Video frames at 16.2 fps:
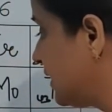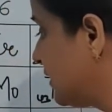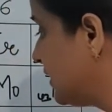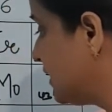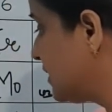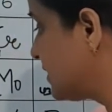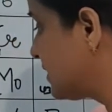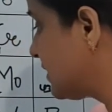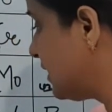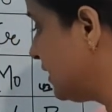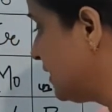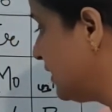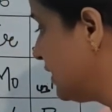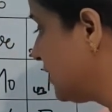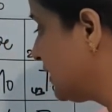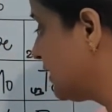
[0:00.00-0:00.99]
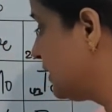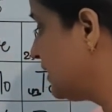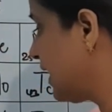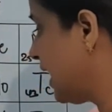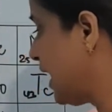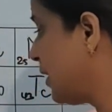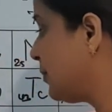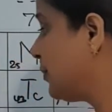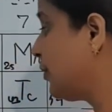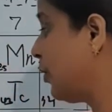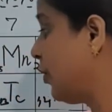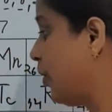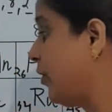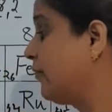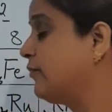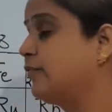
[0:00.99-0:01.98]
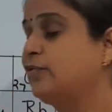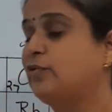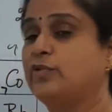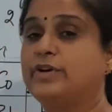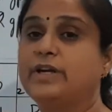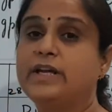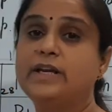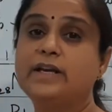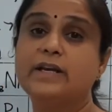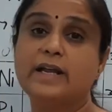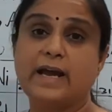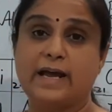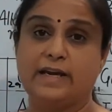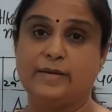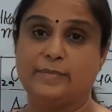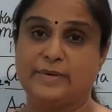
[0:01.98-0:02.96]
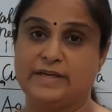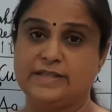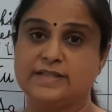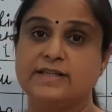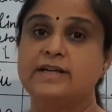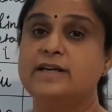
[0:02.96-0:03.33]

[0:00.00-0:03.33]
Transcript: there is a gap of 14 elements.